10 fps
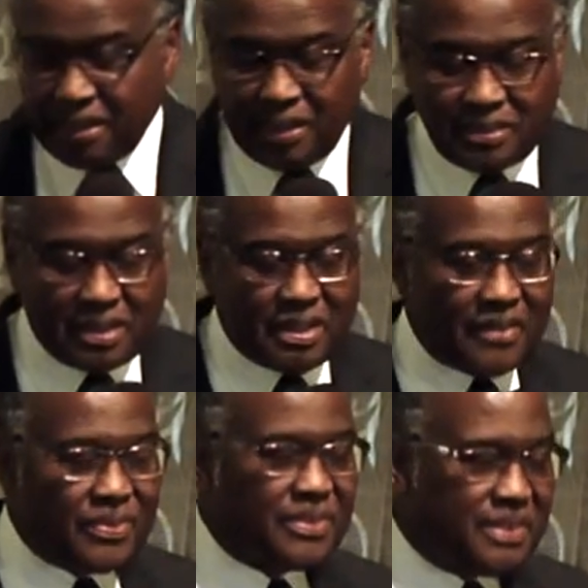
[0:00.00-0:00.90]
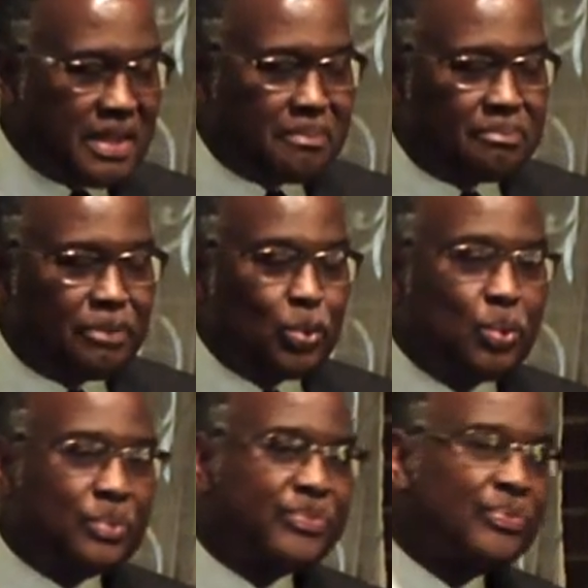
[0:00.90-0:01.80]
he delivered them
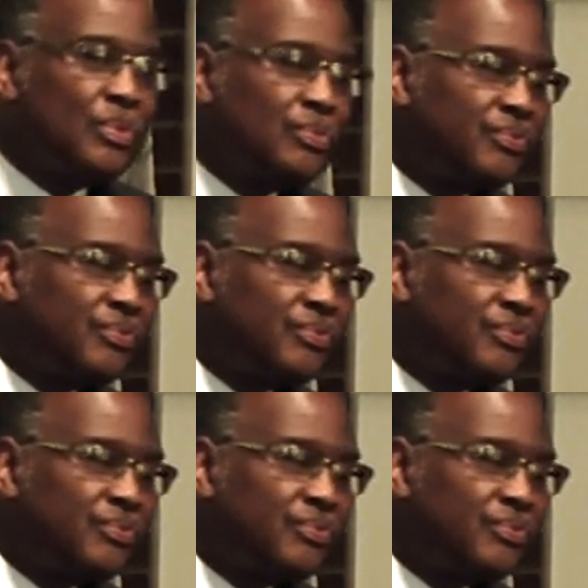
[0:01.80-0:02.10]
who through